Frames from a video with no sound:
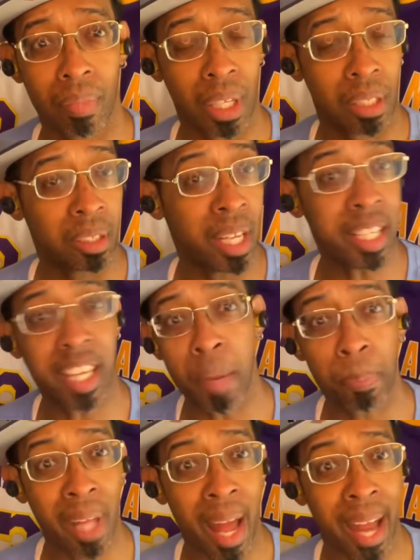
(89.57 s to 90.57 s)
Leaky
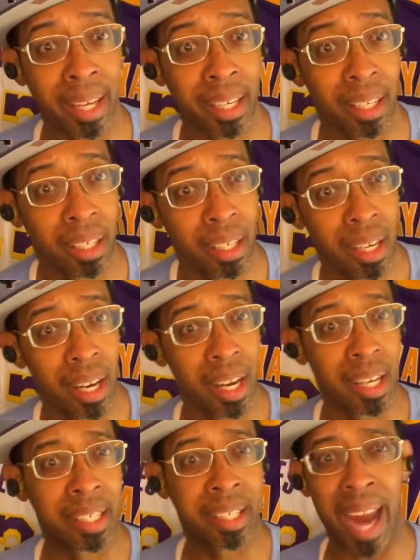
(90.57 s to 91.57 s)
Black,
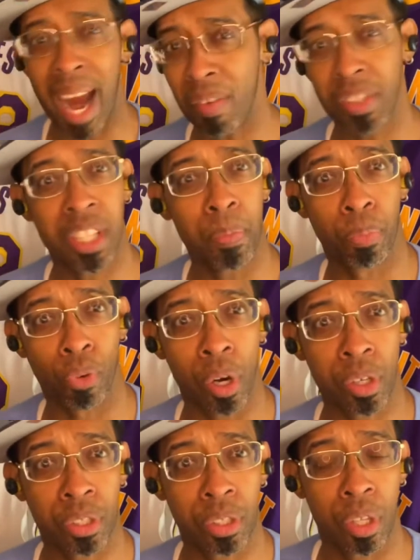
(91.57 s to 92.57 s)
Garrison
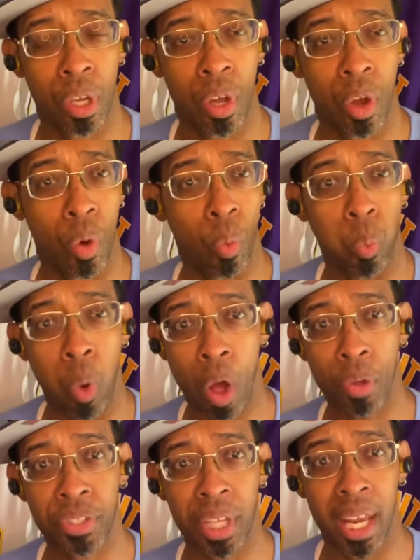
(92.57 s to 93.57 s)
Brooks,
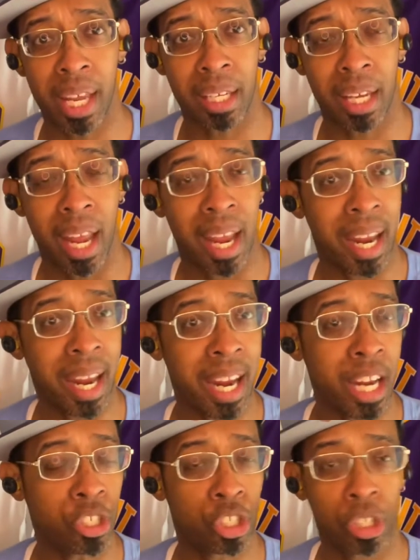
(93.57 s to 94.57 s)
Walton,
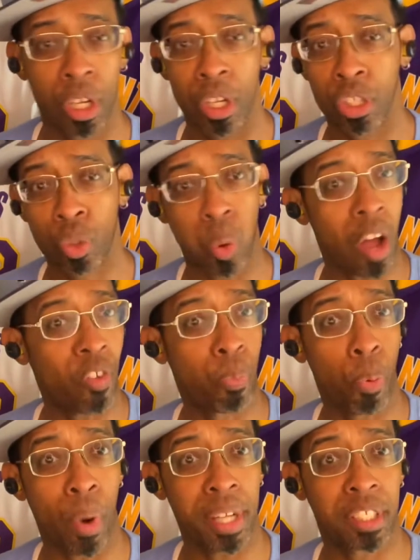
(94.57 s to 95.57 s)
each 12
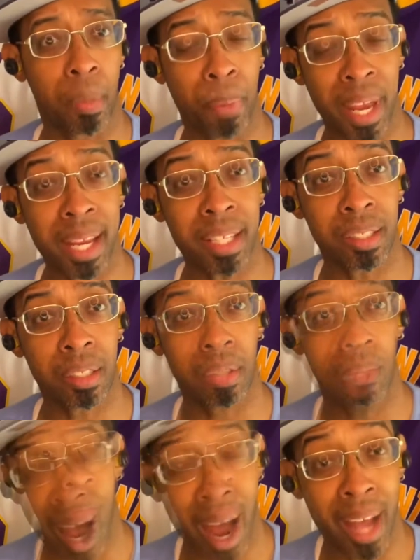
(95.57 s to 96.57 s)
points apiece.
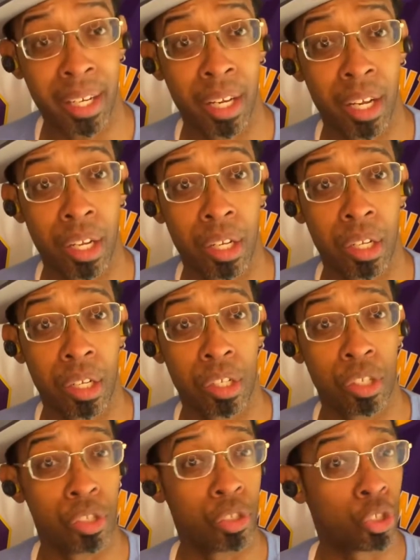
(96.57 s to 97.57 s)
Cott
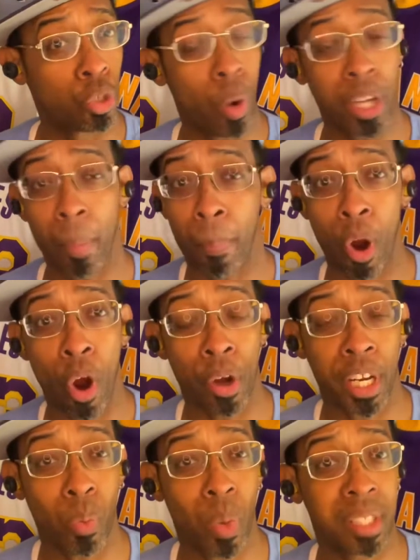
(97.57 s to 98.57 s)
joined the party
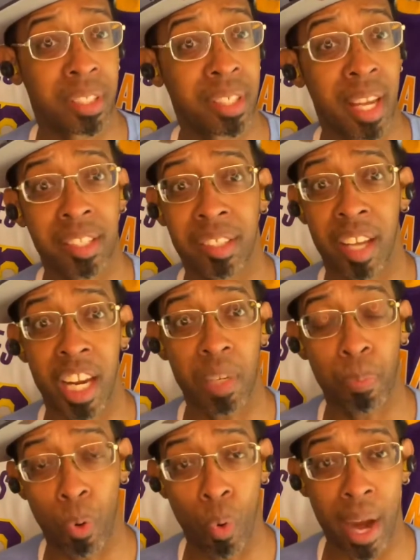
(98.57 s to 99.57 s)
with 16
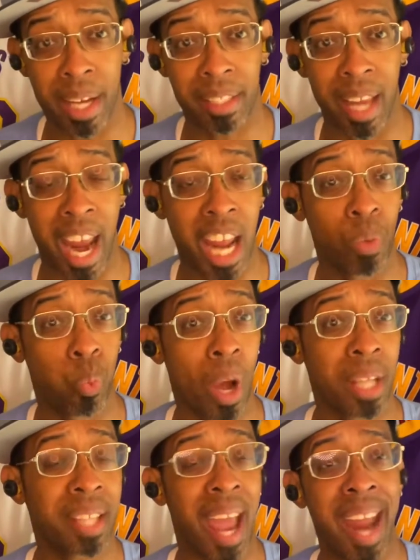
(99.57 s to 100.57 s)
points and
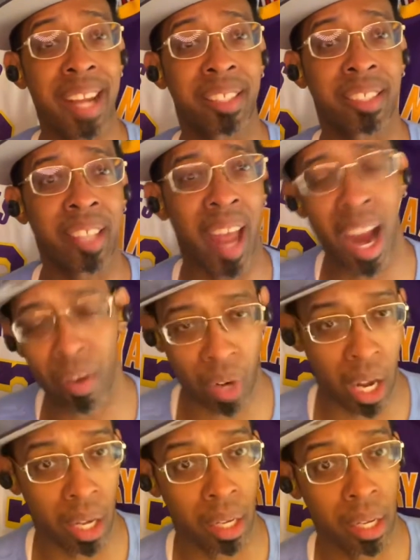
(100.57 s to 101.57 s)
was a terror